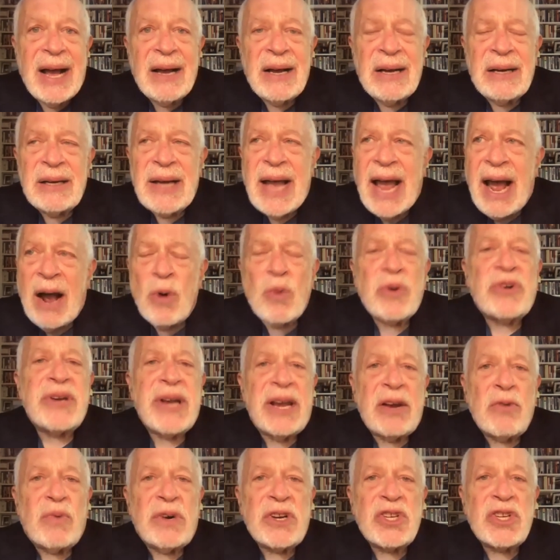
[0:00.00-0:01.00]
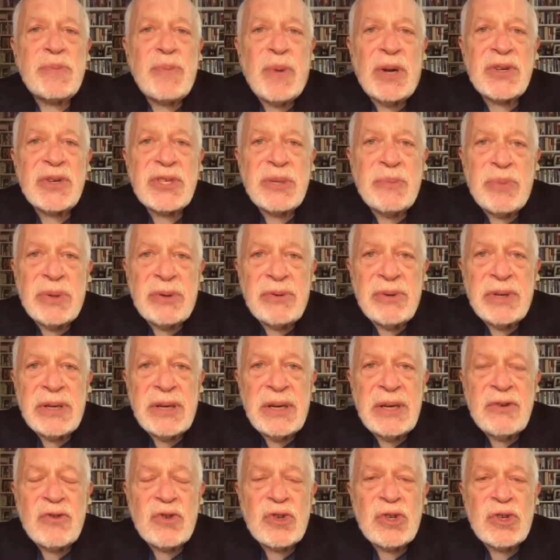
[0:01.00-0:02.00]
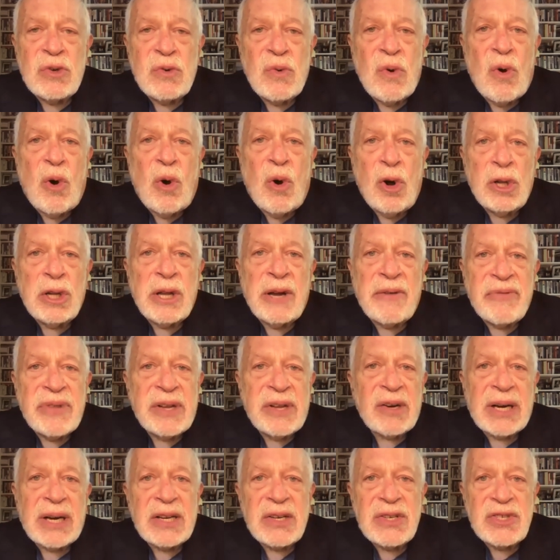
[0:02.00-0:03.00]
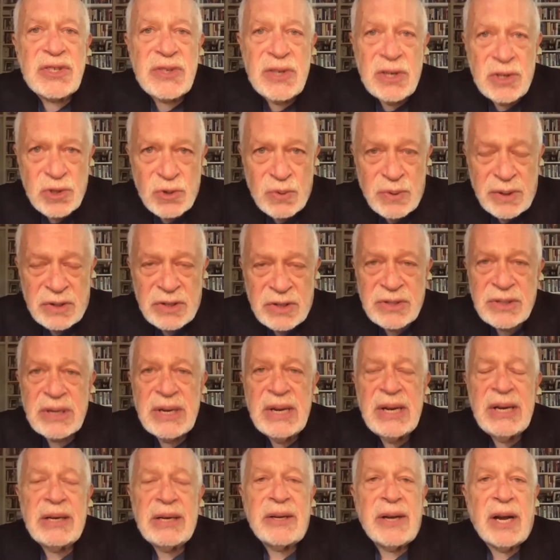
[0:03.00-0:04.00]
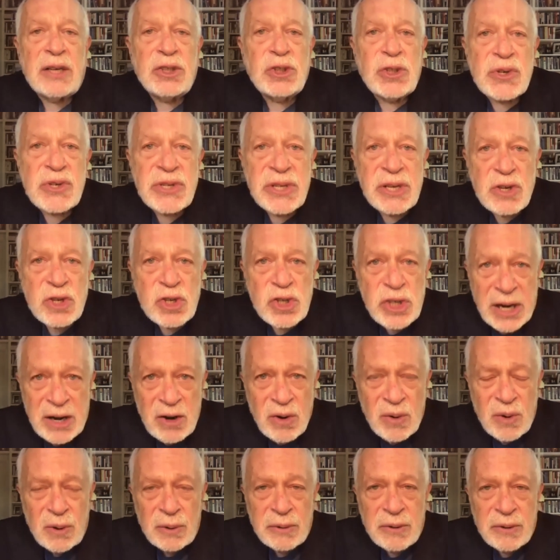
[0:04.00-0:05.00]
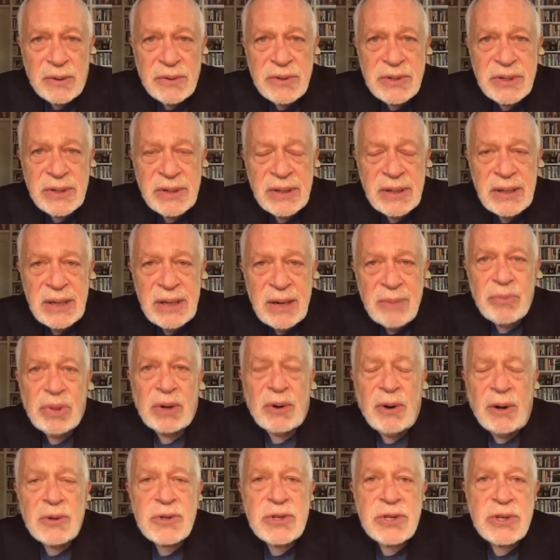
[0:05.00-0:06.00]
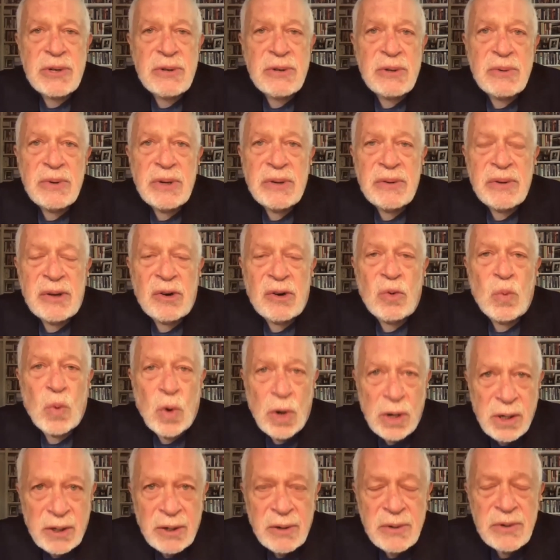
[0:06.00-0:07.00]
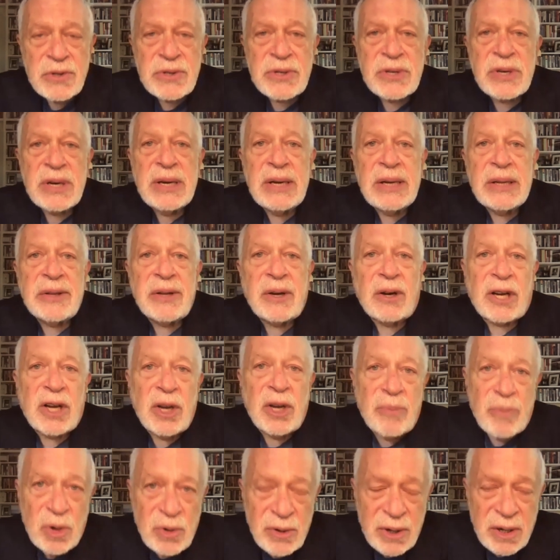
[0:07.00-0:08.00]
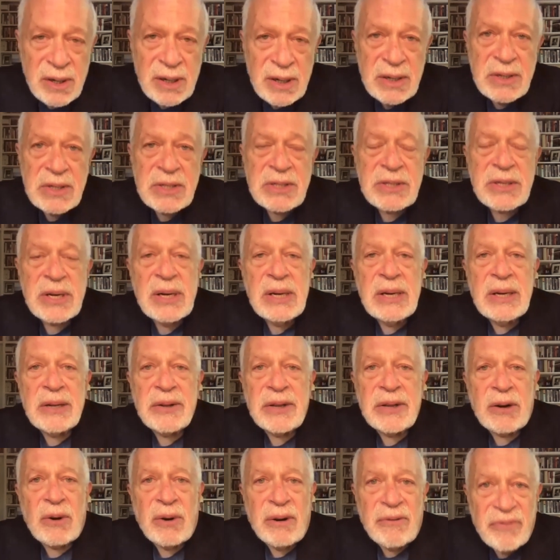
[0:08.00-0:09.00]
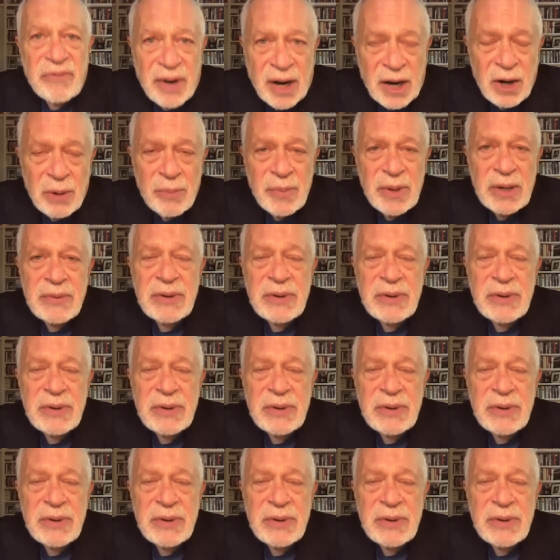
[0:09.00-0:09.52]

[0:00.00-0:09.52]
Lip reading: out a responsibility to all of their constituents, not just their shareholders, but also their workers, their communities, their environment,